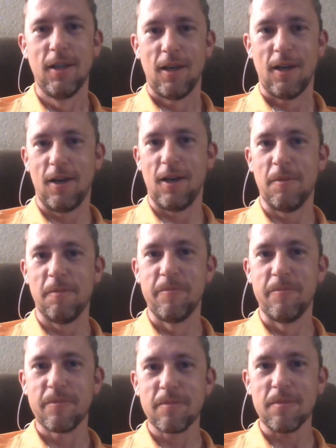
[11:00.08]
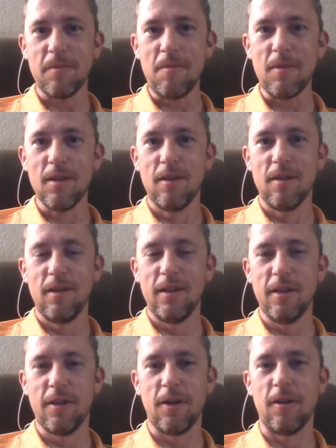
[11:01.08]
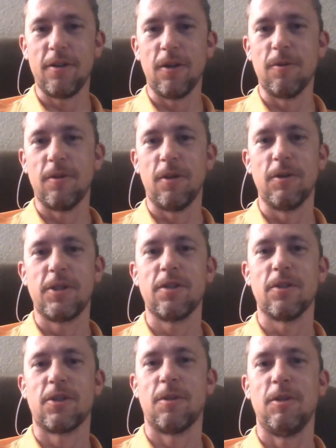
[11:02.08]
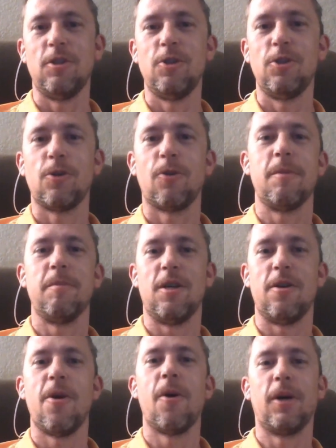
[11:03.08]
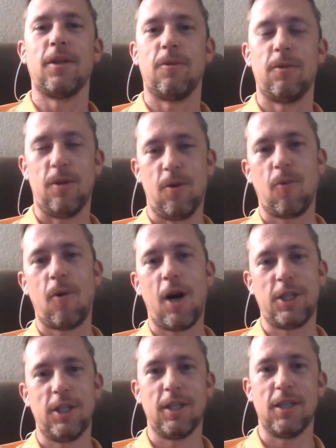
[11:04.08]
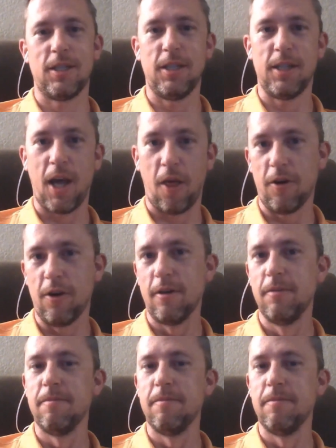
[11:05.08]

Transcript: um, there was still some enjoyment knowing that we were watching it together.